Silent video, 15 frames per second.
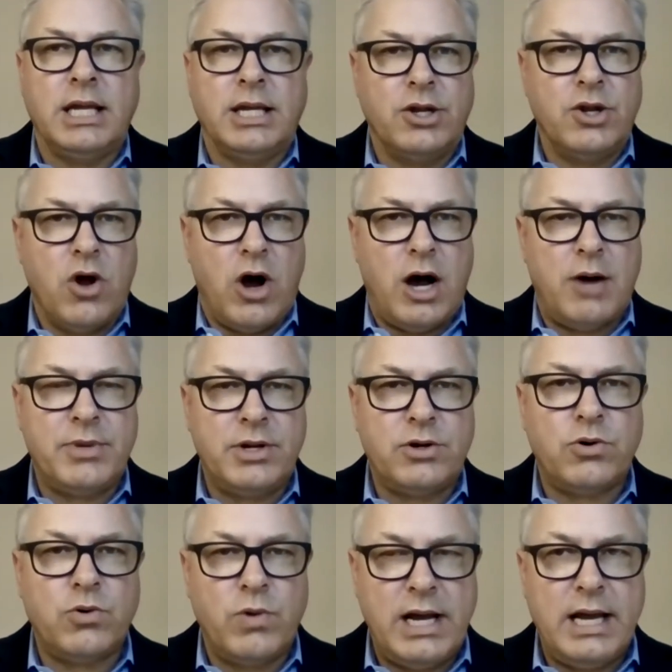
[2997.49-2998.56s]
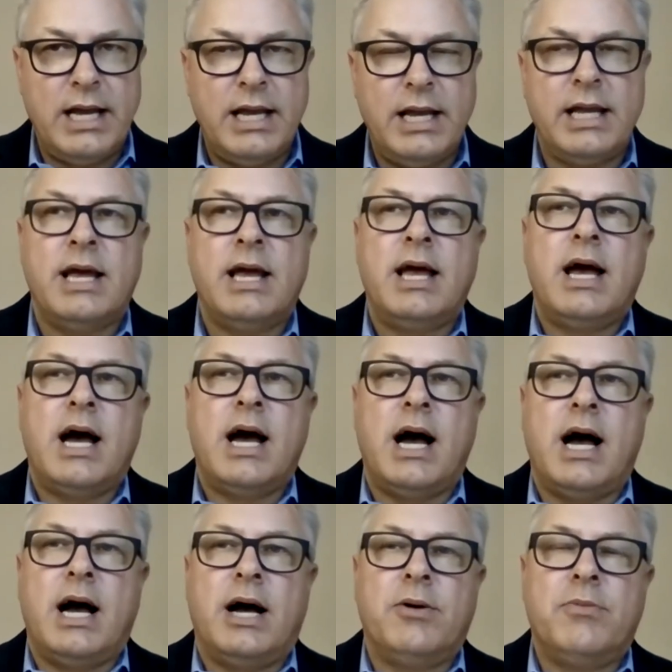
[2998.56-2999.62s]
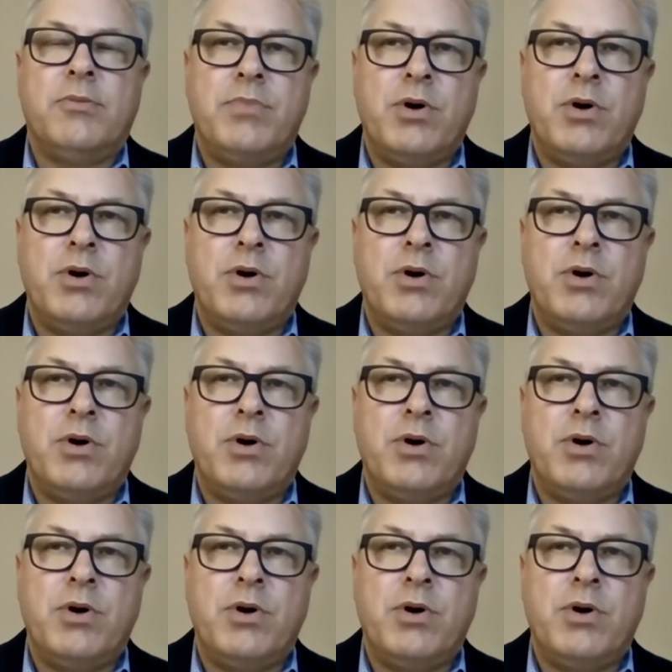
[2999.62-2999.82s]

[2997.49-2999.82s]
in a nominal way, uh,